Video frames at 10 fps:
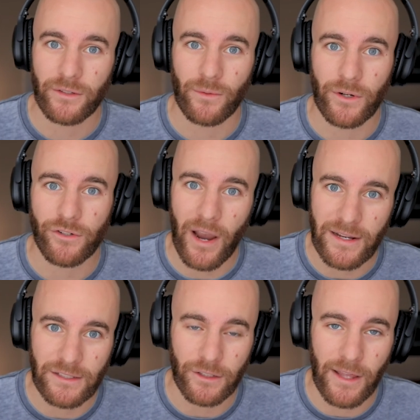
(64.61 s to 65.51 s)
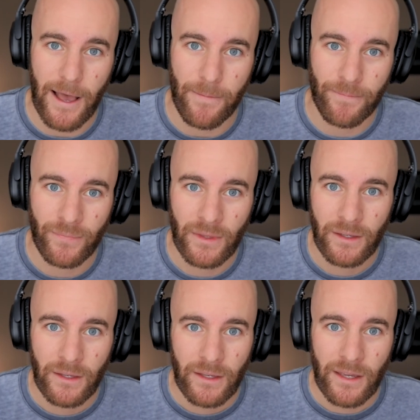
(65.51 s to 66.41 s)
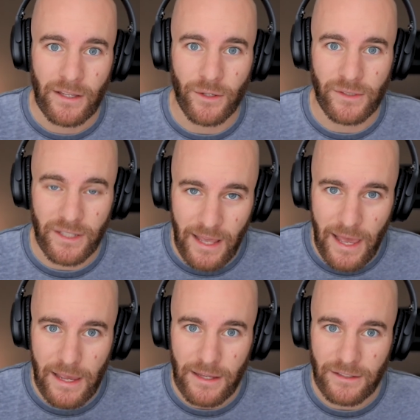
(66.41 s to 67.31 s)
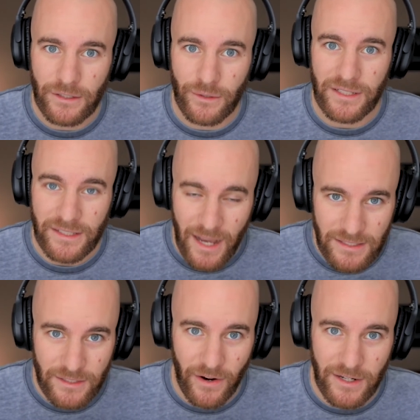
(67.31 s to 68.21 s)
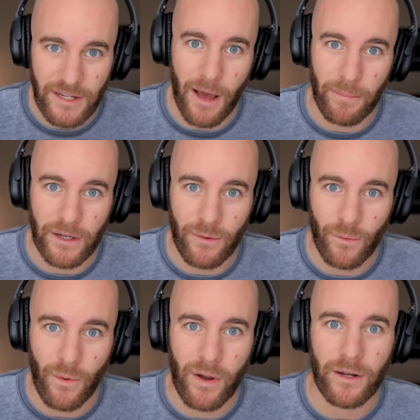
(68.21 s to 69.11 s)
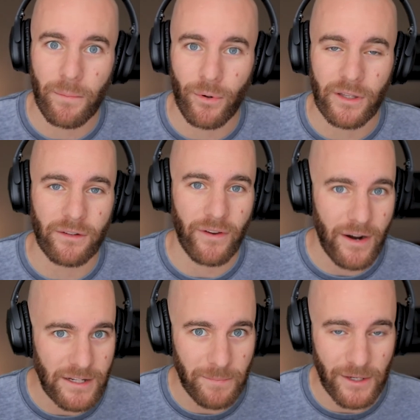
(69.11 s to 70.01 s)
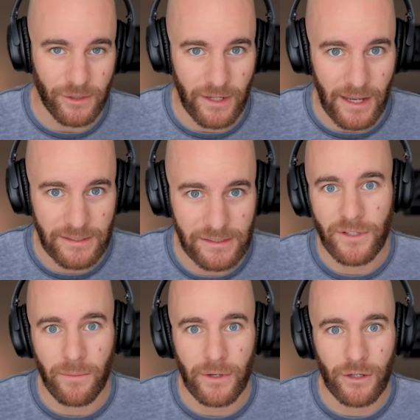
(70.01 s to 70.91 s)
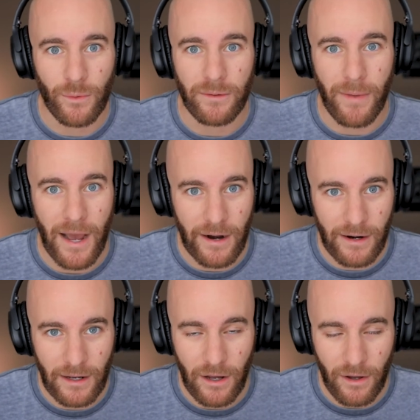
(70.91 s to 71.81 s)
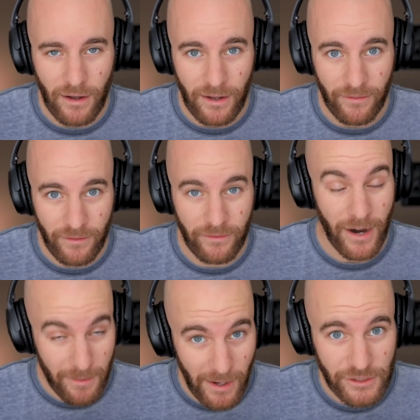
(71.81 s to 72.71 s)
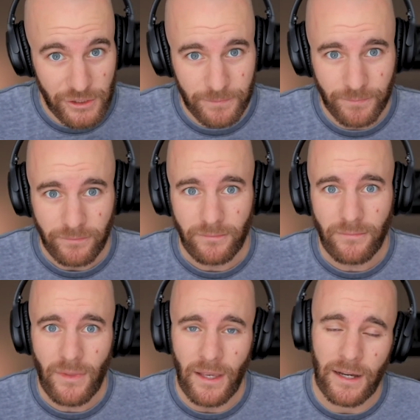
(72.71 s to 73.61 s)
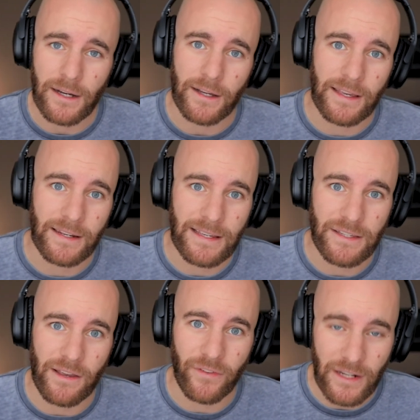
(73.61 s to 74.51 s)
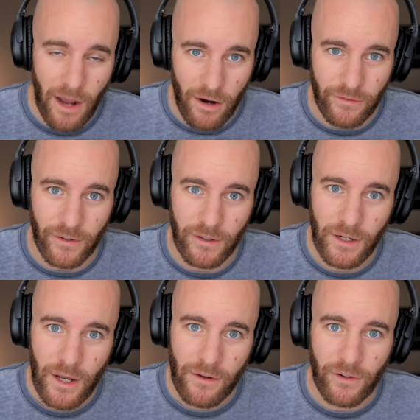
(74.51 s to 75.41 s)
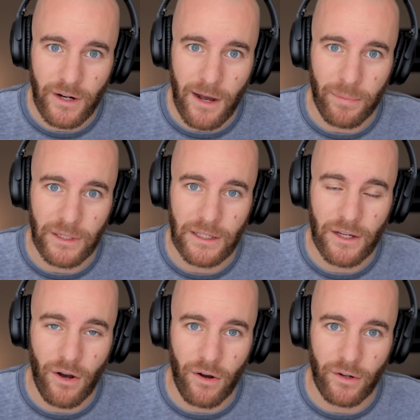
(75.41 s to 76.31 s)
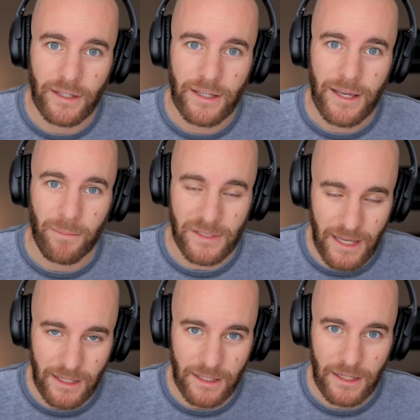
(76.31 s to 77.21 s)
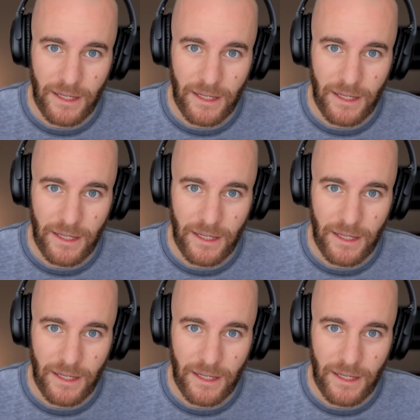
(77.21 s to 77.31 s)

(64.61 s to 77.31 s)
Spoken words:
when you're trying to do that. And so today, to discuss this very topic, we wanted to pull in a very special guest, somebody who we admire very much. And he's a videographer for a company called Mazella